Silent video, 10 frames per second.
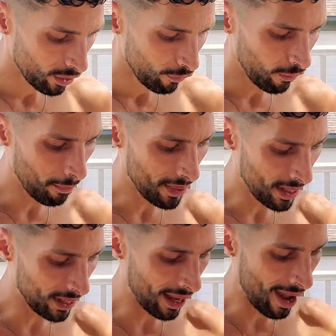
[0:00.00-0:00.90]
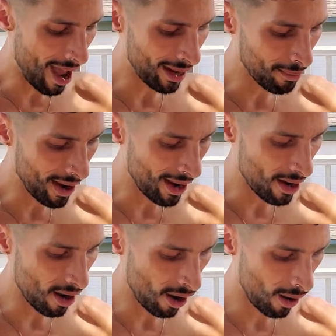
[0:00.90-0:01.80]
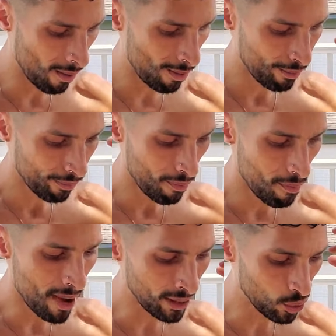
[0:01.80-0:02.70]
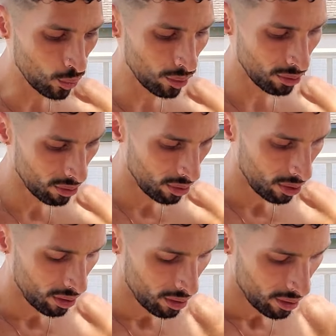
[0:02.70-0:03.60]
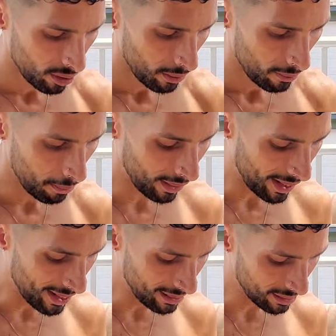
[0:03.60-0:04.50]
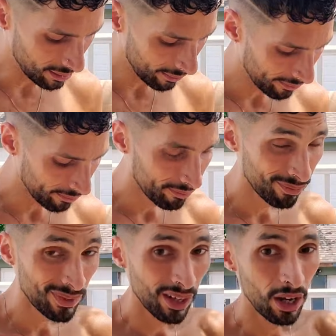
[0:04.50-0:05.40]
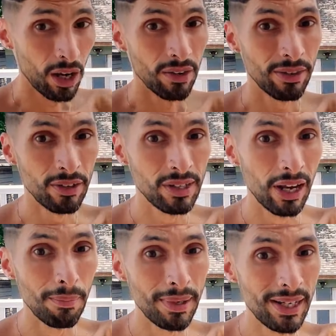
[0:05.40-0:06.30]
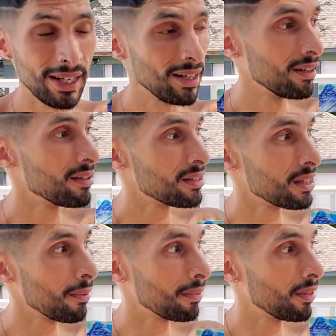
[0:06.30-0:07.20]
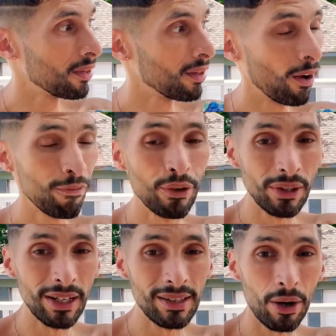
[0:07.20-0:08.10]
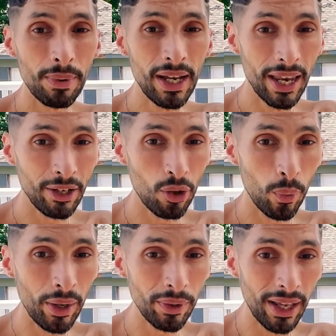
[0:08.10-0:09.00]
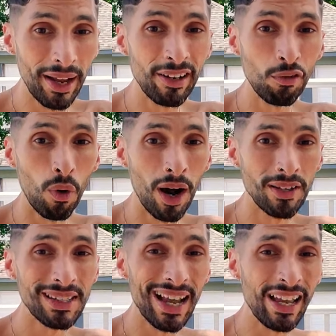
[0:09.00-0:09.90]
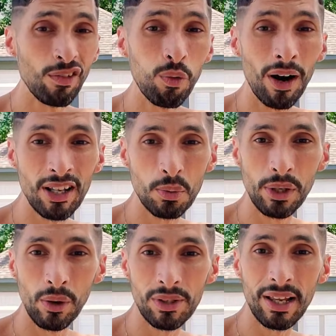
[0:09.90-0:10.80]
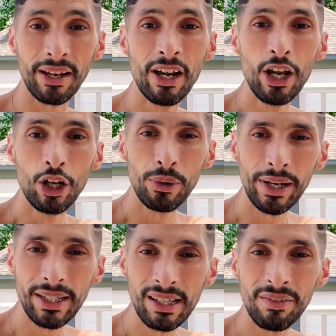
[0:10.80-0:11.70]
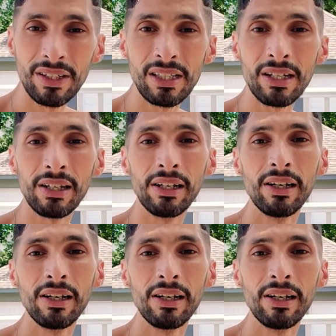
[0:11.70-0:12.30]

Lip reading: from being in that hangman mental place, there's gonna be a few things that'll be heading your way with the Eight of Wands. The Eight of Wands, we know, is like creativity,